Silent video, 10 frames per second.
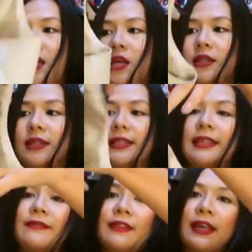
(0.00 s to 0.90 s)
It's a
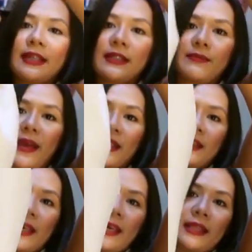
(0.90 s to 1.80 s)
sleeveless,
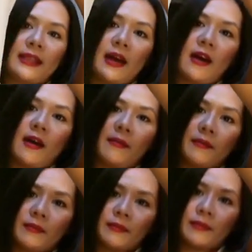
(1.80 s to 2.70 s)
belted,
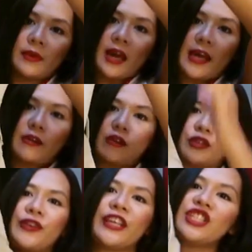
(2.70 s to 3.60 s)
I don't know,
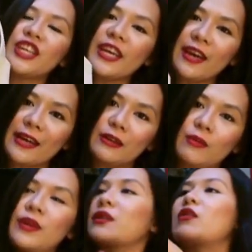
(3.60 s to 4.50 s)
trenchy? I don't
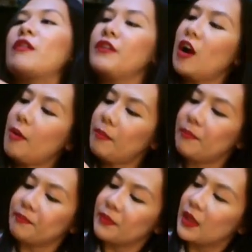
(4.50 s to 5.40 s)
know, cover-up?
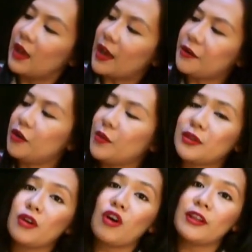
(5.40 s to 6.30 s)
I don't know
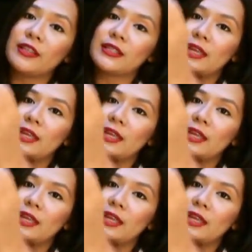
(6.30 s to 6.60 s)
what to call this